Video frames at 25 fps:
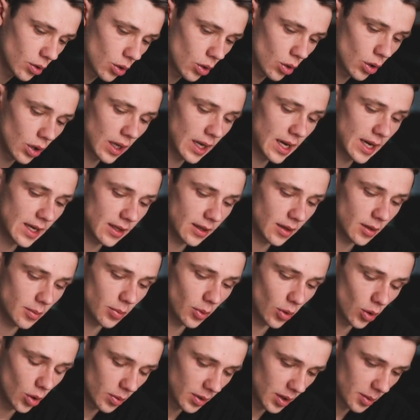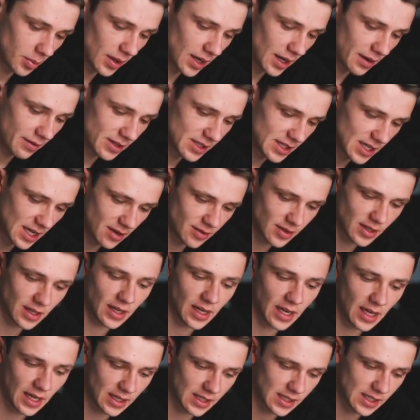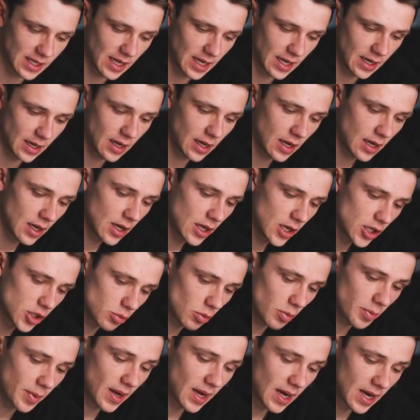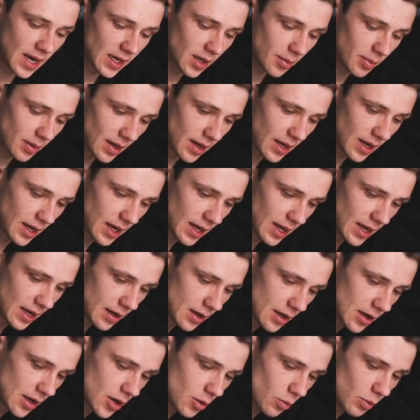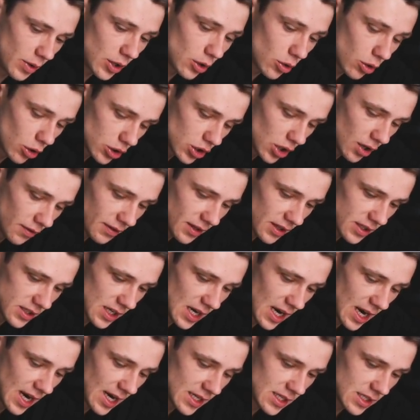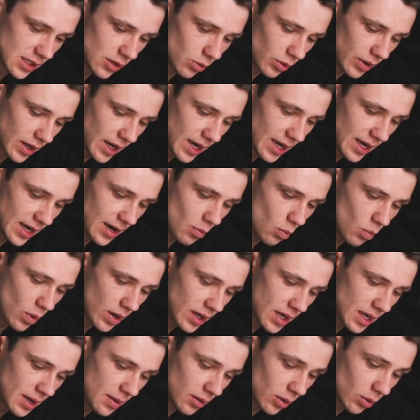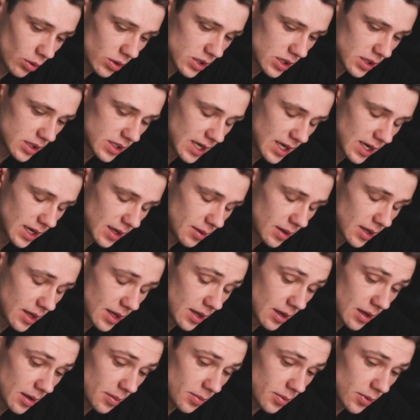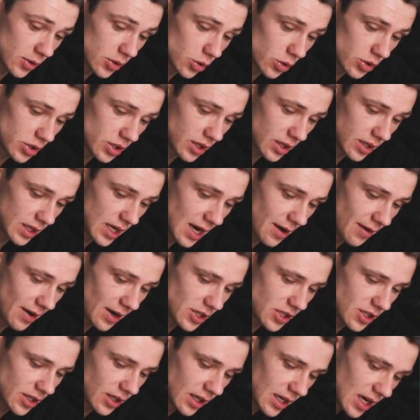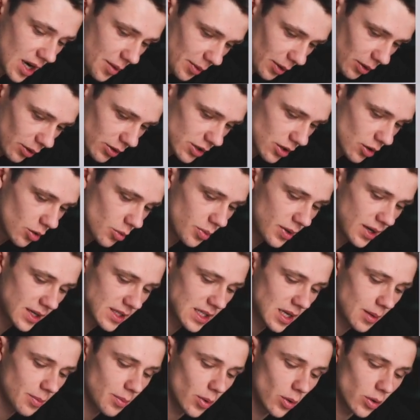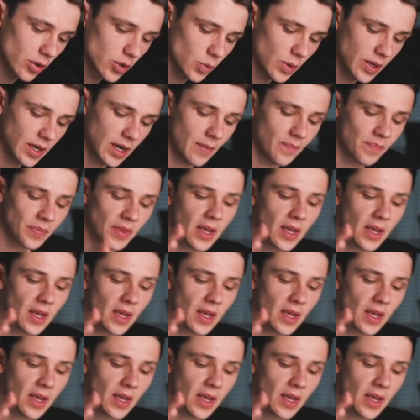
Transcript: all ahead of the ball when a player receives it and they can turn. So we're behind the player here, we cut off the sides, okay? And then when they look to take a touch in the direction, can we look to go and press that ball to win it?